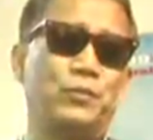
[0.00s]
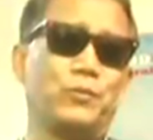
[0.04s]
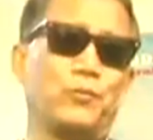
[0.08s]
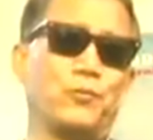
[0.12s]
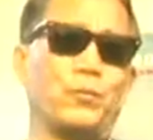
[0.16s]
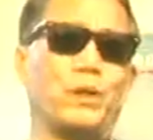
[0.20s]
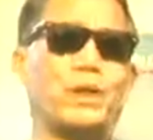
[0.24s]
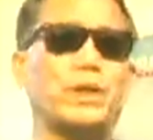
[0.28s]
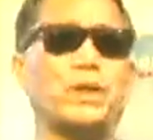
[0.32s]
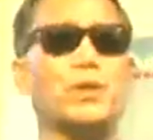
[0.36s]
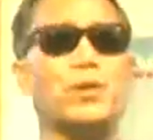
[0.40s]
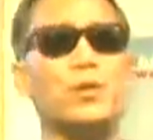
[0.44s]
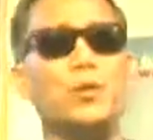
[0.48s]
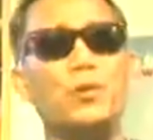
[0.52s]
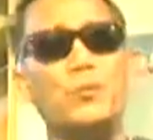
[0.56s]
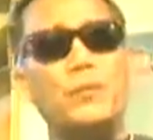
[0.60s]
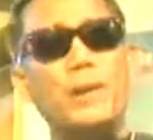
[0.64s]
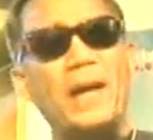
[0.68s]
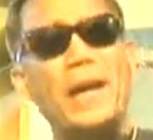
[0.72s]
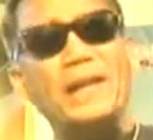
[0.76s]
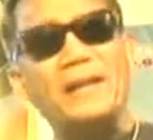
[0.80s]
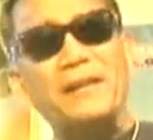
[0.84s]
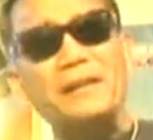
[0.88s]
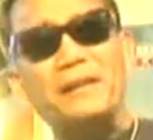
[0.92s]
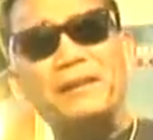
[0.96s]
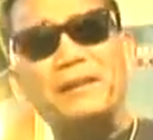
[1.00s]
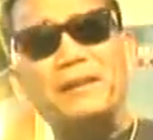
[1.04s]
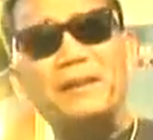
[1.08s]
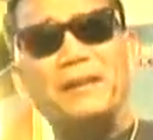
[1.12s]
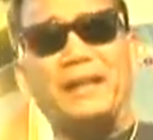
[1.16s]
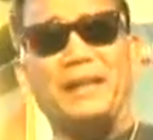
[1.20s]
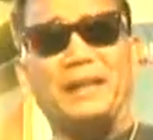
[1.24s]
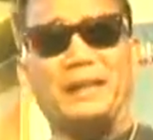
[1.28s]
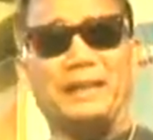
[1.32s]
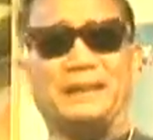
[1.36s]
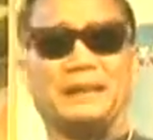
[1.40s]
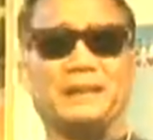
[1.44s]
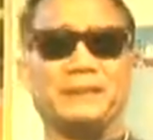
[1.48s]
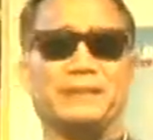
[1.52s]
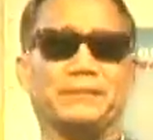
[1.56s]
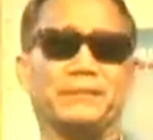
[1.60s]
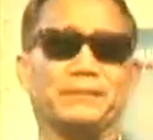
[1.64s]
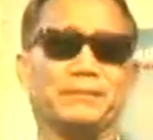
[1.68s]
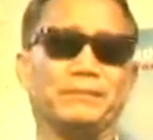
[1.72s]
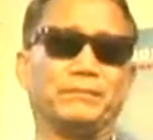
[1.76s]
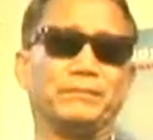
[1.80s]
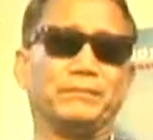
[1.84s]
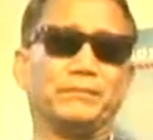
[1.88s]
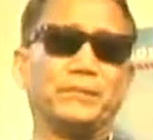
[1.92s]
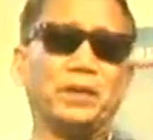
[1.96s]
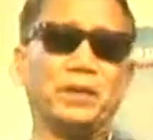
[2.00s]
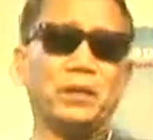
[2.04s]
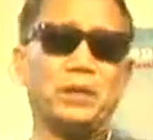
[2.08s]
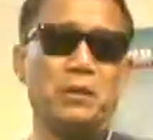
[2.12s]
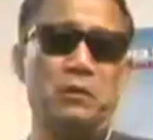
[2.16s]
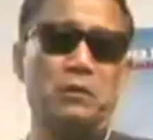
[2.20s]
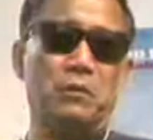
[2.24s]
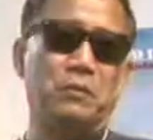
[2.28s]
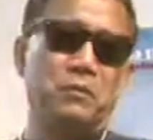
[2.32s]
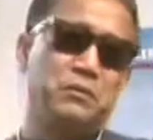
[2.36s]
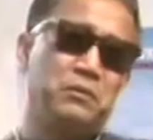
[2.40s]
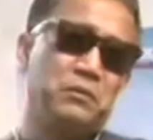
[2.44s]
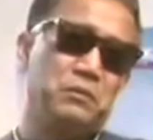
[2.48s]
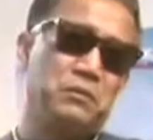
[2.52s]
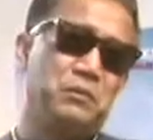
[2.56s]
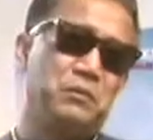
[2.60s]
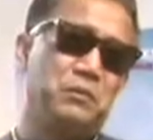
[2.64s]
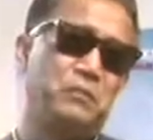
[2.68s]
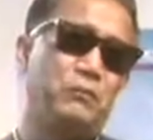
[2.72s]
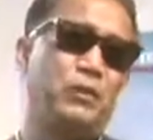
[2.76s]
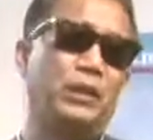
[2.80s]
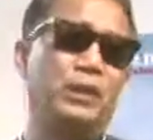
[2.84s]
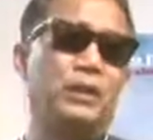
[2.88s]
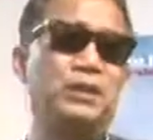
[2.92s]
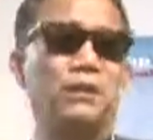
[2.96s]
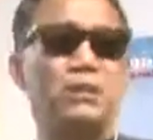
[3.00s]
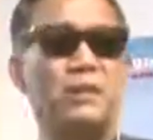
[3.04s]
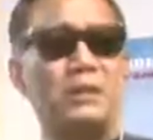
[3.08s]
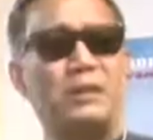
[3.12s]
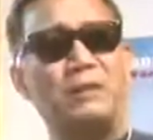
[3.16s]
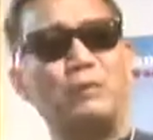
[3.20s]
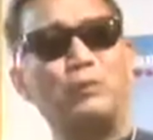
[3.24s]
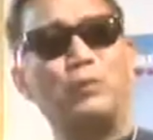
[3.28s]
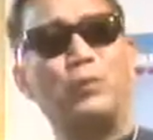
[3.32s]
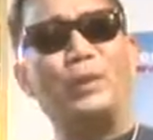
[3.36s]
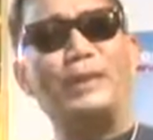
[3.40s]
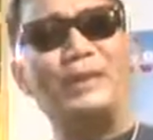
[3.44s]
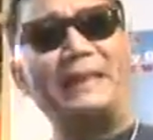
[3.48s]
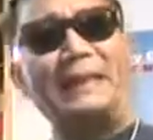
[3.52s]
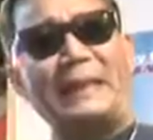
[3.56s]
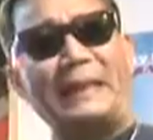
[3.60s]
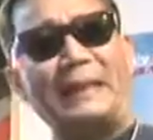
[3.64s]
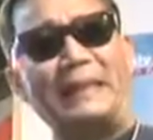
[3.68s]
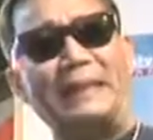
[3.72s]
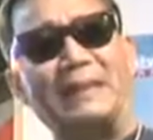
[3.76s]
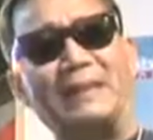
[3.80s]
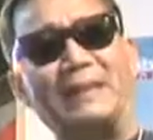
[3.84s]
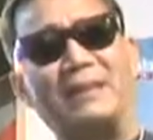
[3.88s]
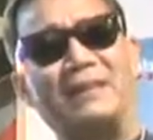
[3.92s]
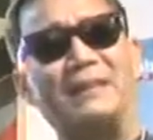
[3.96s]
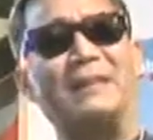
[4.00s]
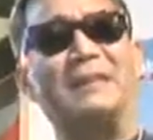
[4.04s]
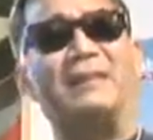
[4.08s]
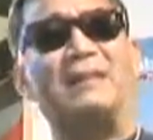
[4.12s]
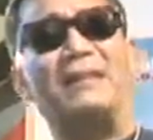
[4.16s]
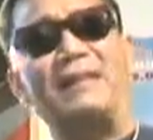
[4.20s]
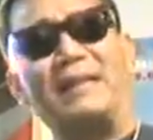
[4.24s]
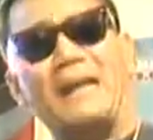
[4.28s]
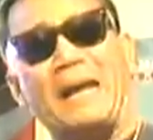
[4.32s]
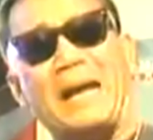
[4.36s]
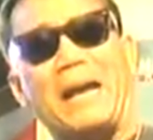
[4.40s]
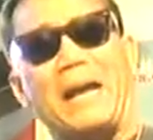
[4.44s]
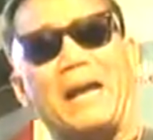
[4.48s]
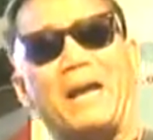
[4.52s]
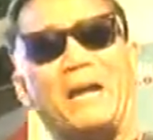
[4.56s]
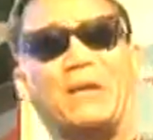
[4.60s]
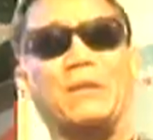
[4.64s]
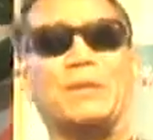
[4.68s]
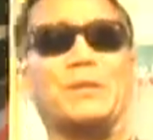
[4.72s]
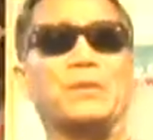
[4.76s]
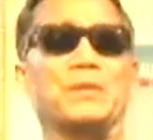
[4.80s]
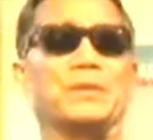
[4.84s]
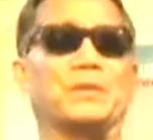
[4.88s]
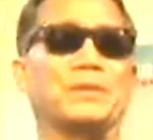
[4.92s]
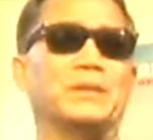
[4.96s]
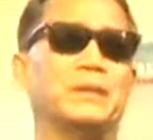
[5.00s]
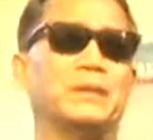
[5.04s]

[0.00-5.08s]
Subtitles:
we do many things, you know, we thought that we need it now,